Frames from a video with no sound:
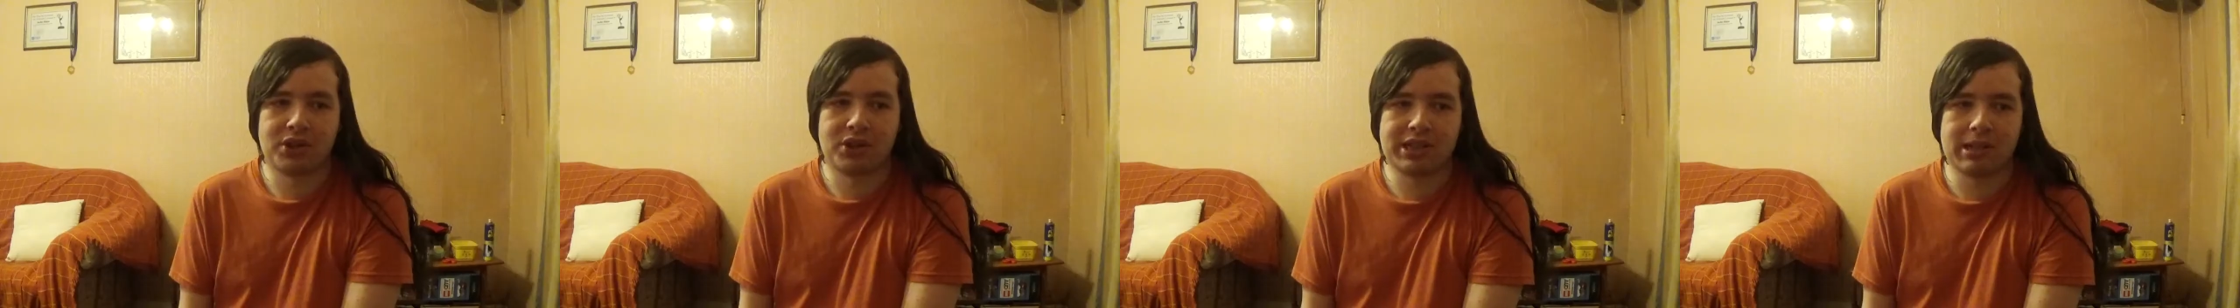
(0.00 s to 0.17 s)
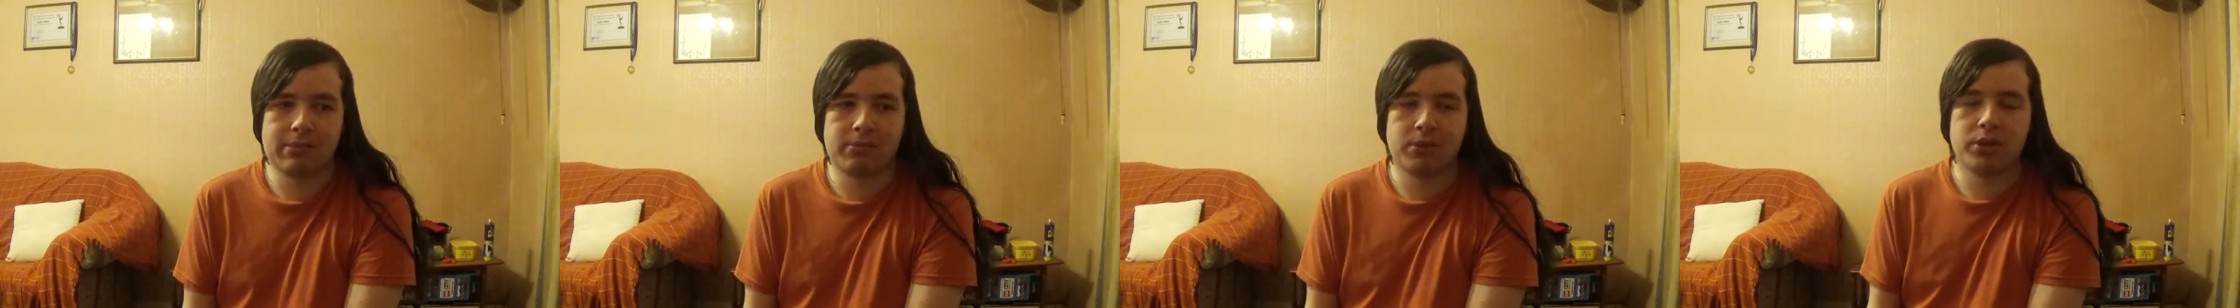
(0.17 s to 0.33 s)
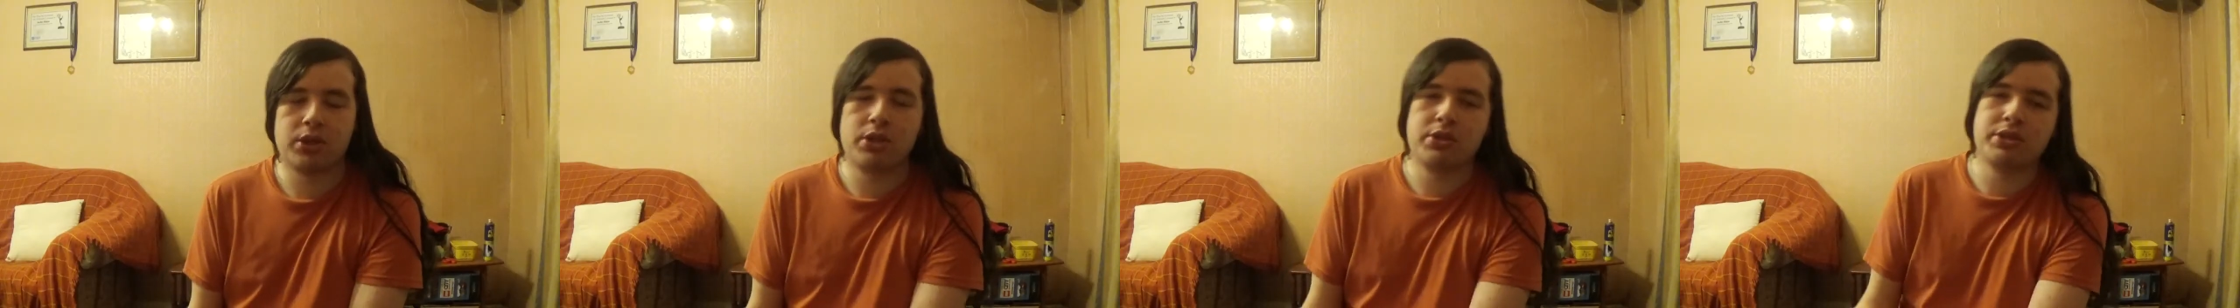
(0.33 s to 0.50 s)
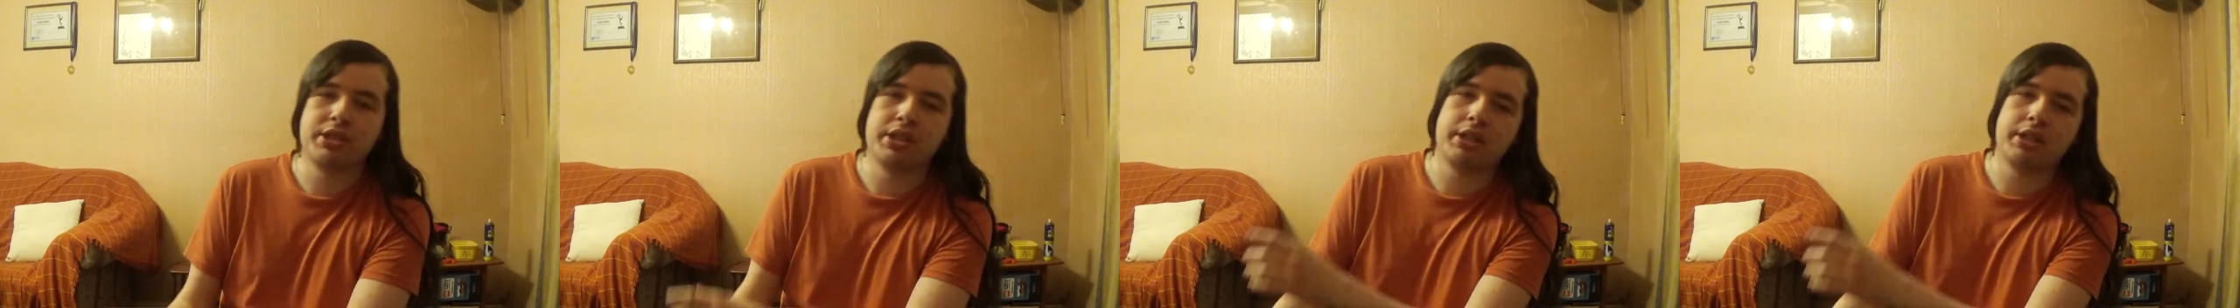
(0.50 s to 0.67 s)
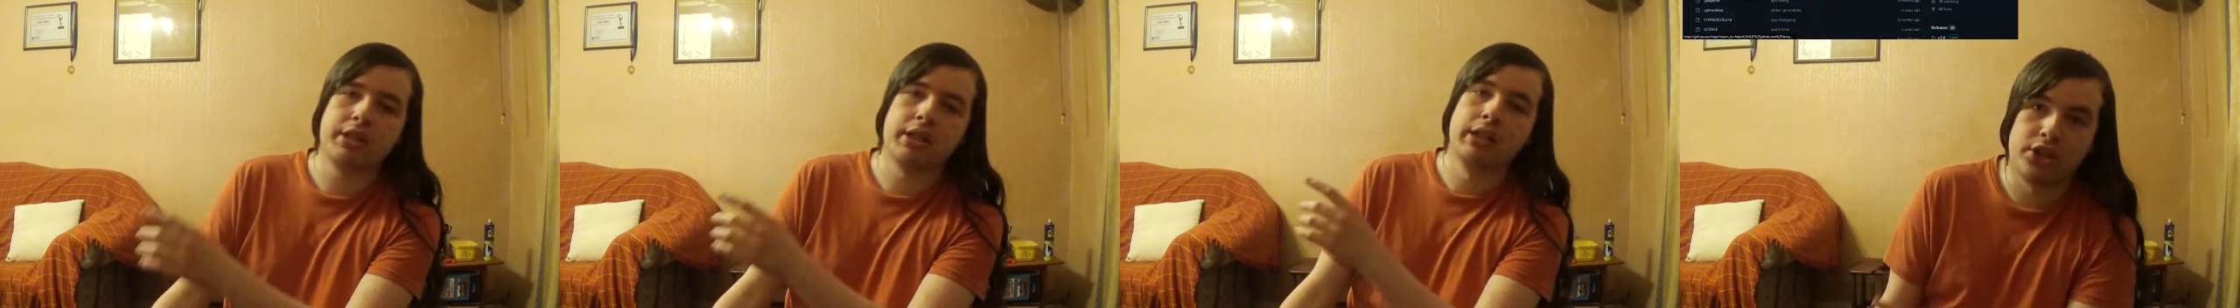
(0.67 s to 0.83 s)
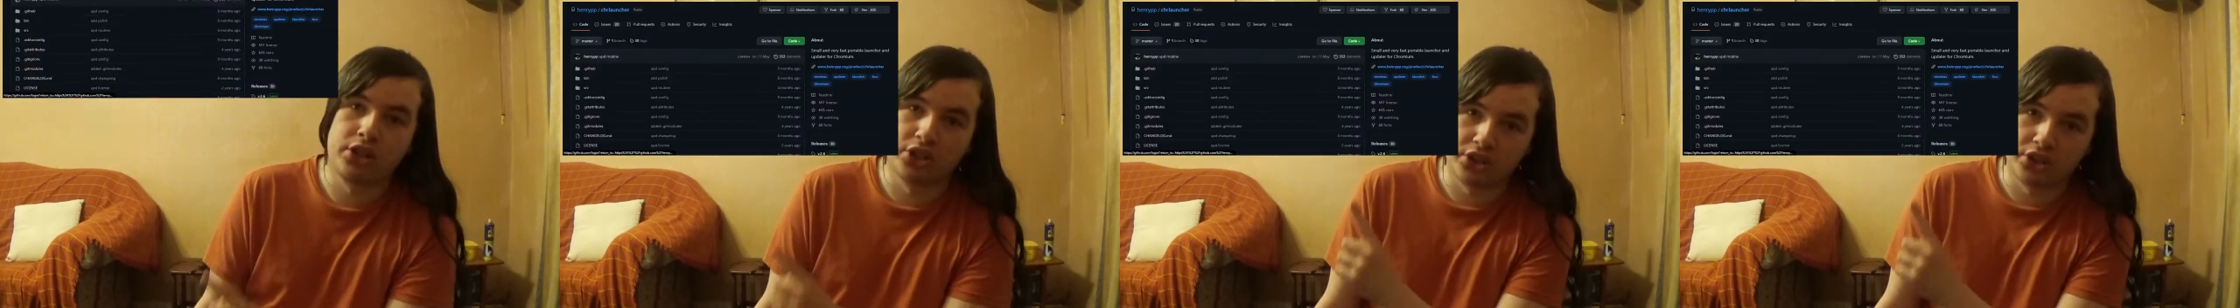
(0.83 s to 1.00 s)
example, using
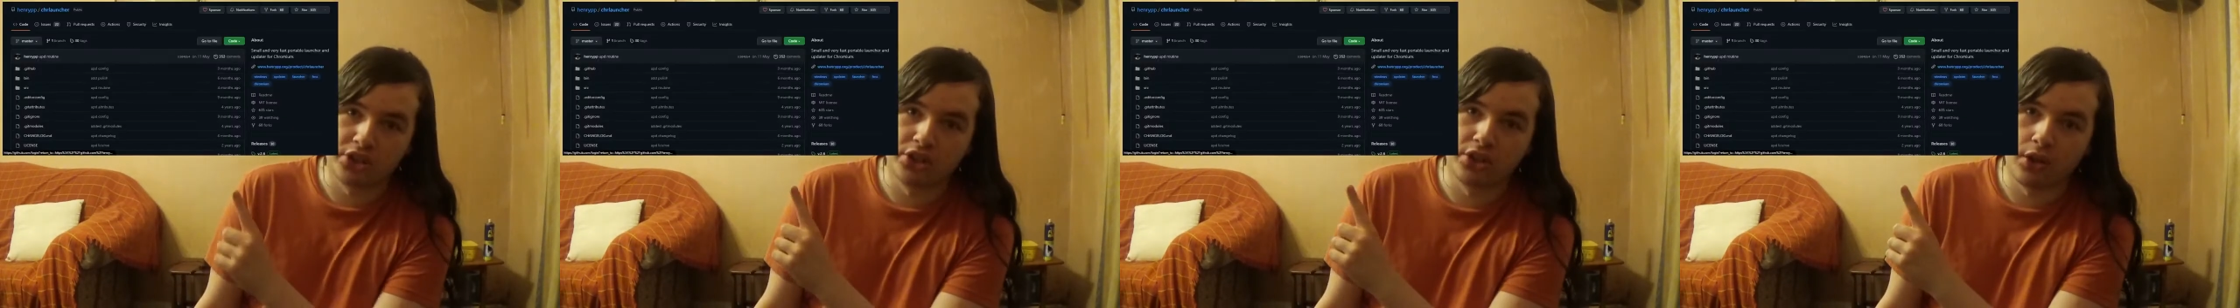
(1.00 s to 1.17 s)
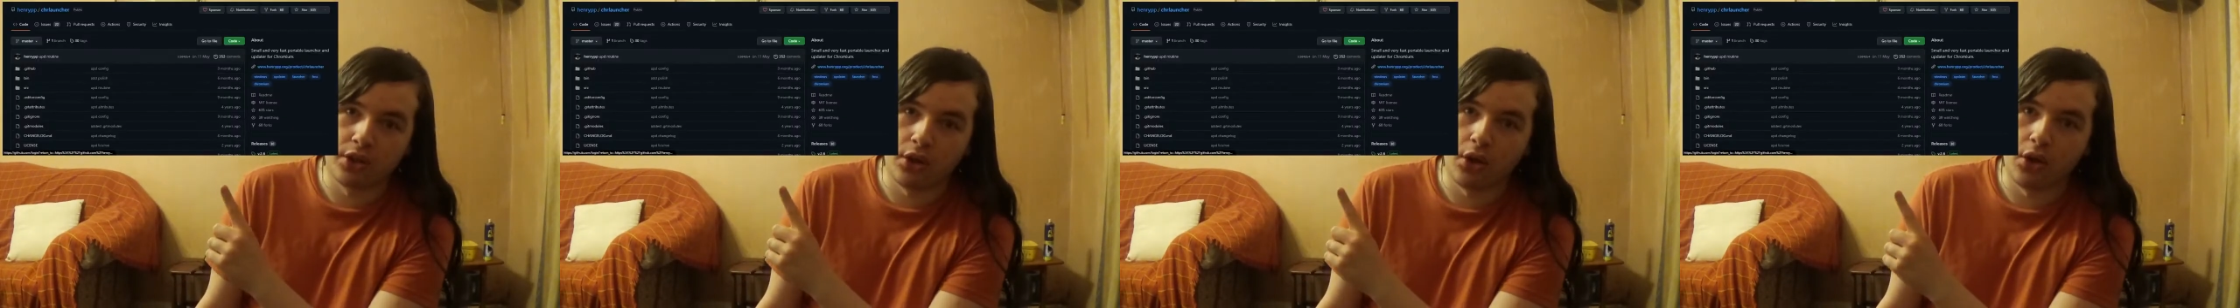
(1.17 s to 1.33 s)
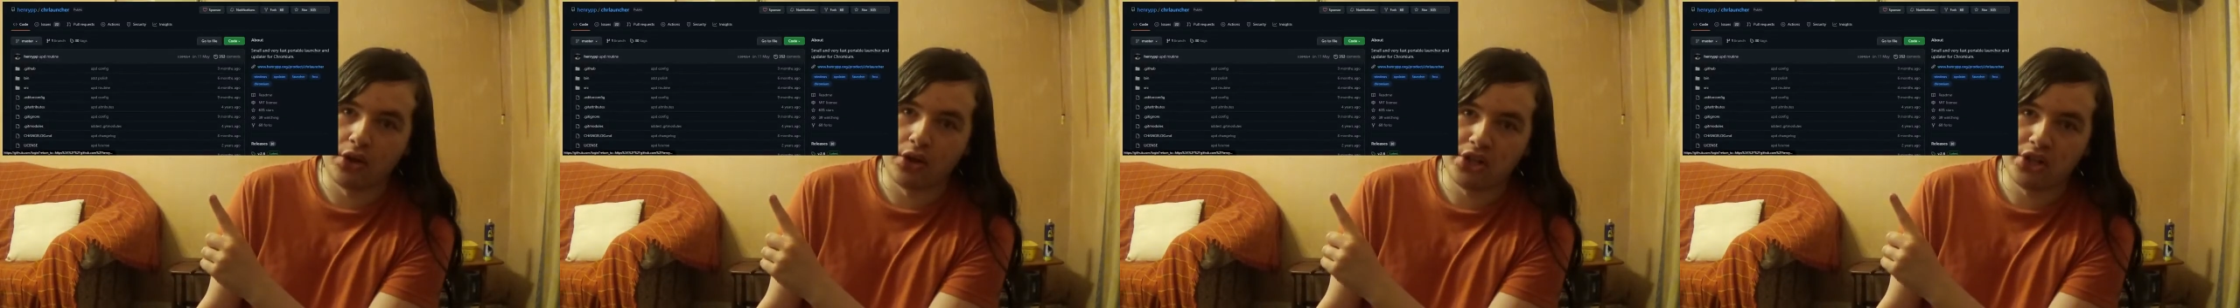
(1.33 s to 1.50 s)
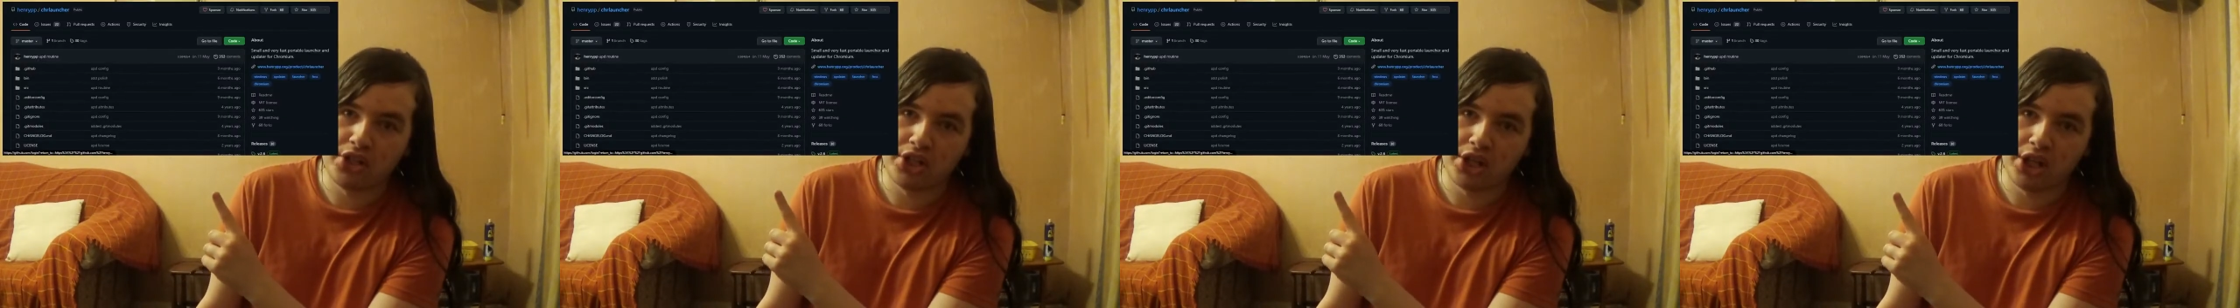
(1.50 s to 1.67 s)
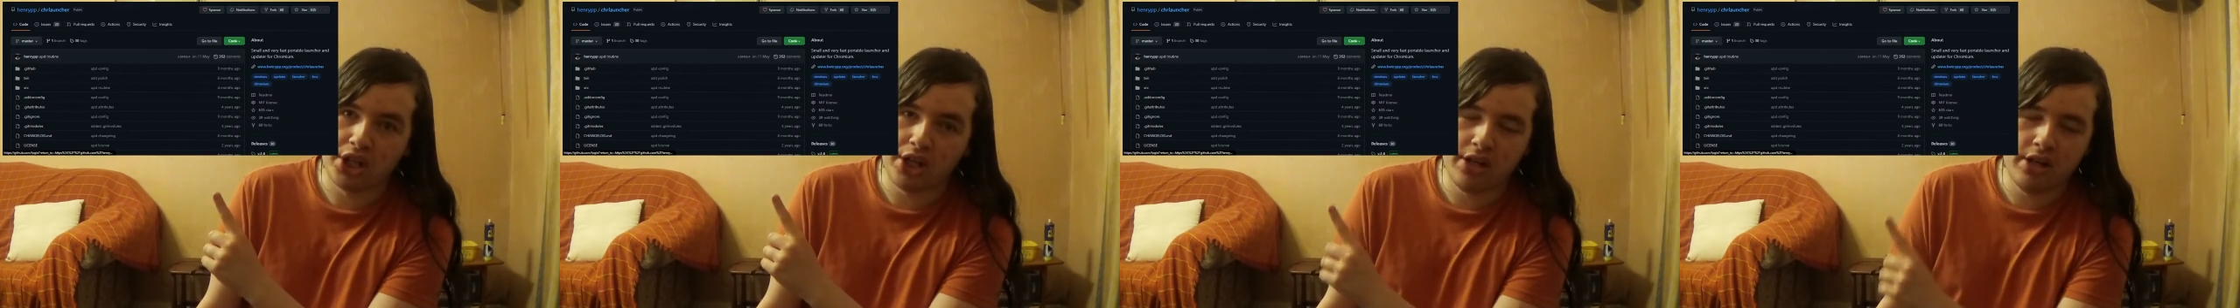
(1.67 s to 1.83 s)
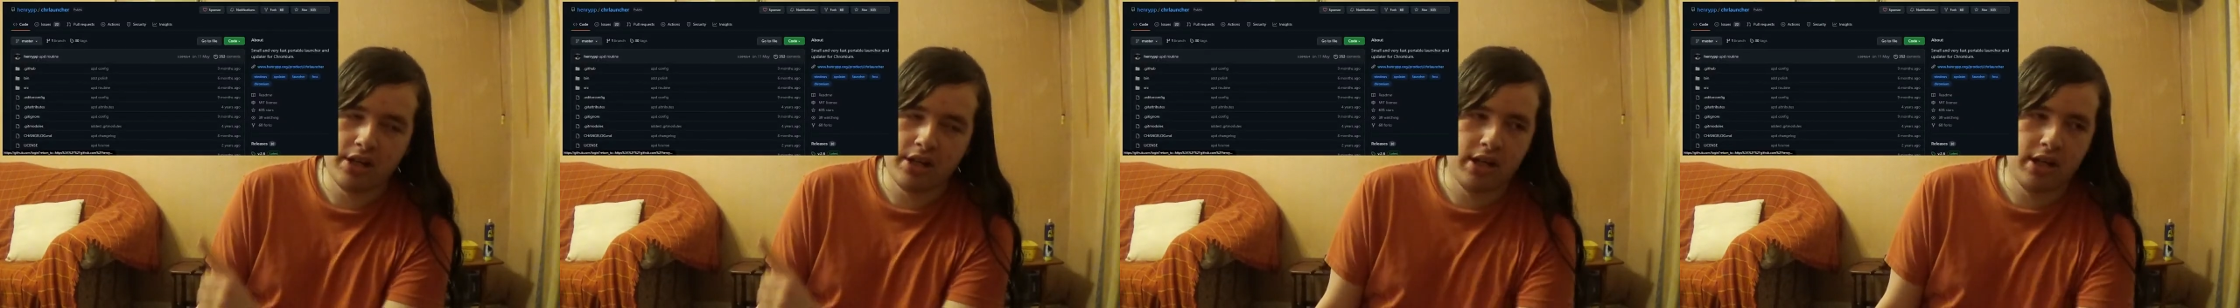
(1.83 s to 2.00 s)

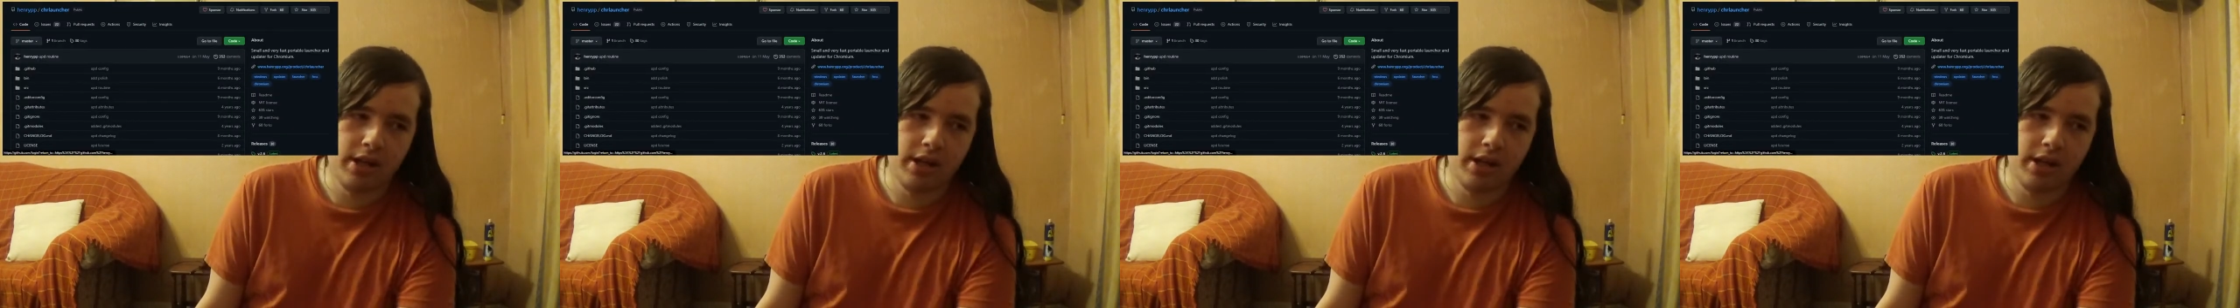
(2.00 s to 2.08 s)
Launcher,